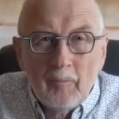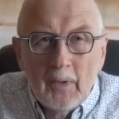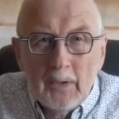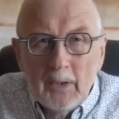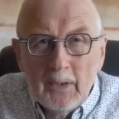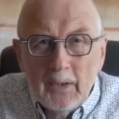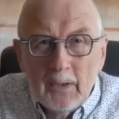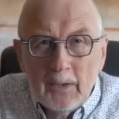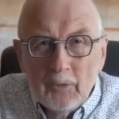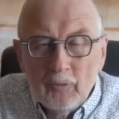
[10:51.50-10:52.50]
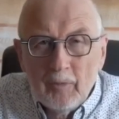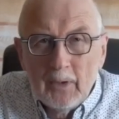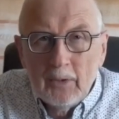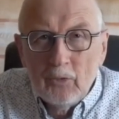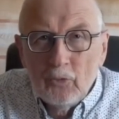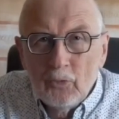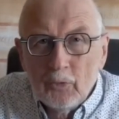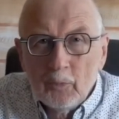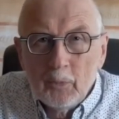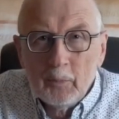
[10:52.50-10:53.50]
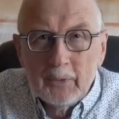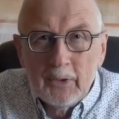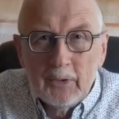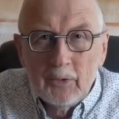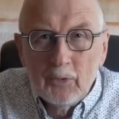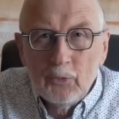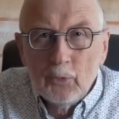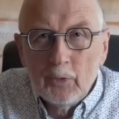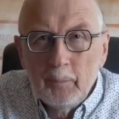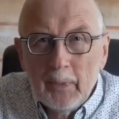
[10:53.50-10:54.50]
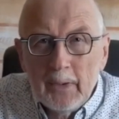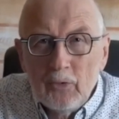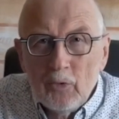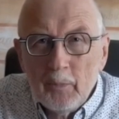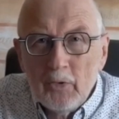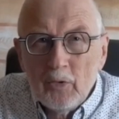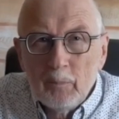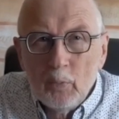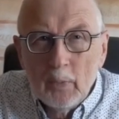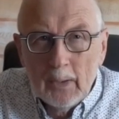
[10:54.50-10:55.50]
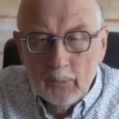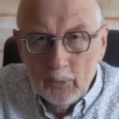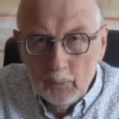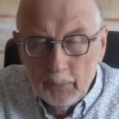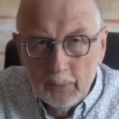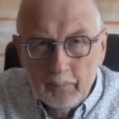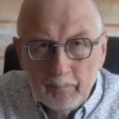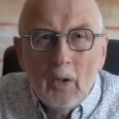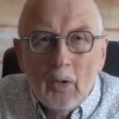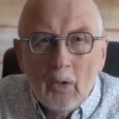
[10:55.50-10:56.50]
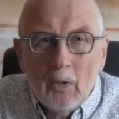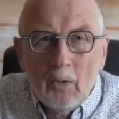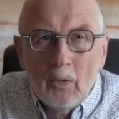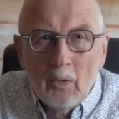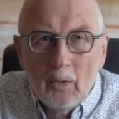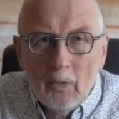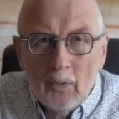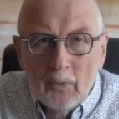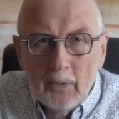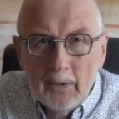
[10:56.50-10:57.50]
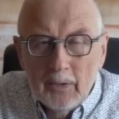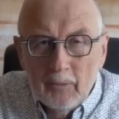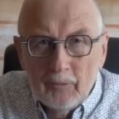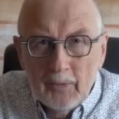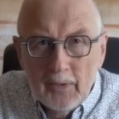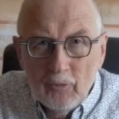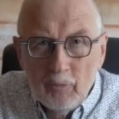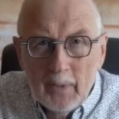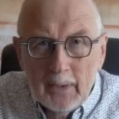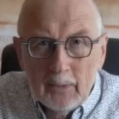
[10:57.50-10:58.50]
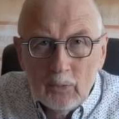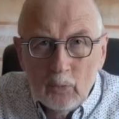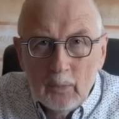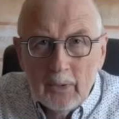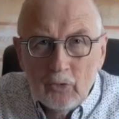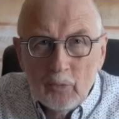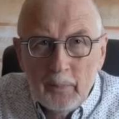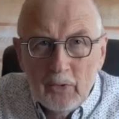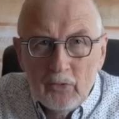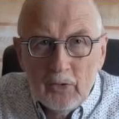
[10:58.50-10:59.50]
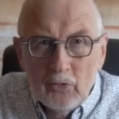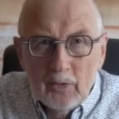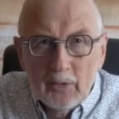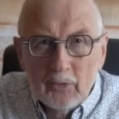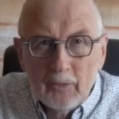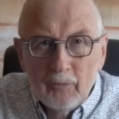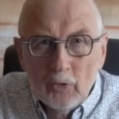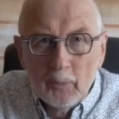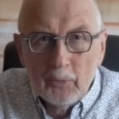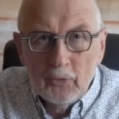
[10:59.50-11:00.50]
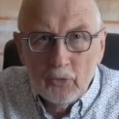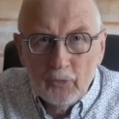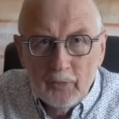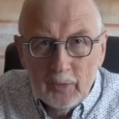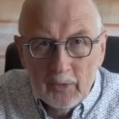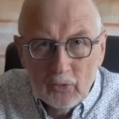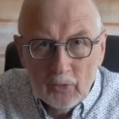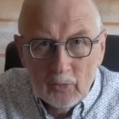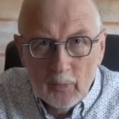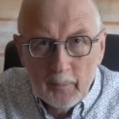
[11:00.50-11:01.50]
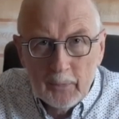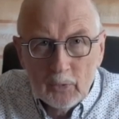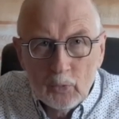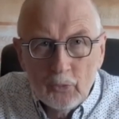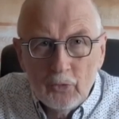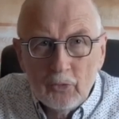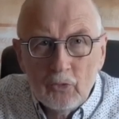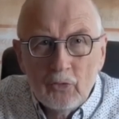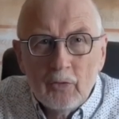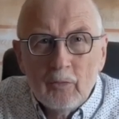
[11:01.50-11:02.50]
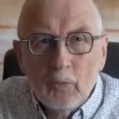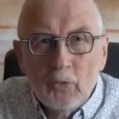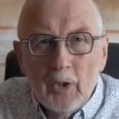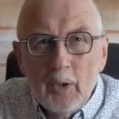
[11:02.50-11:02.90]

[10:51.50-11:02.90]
Finally, I had to find suitable material to replace the missing pull-out look. Luckily, a friend of mine who has a business that refurbishes fitness equipment cushions was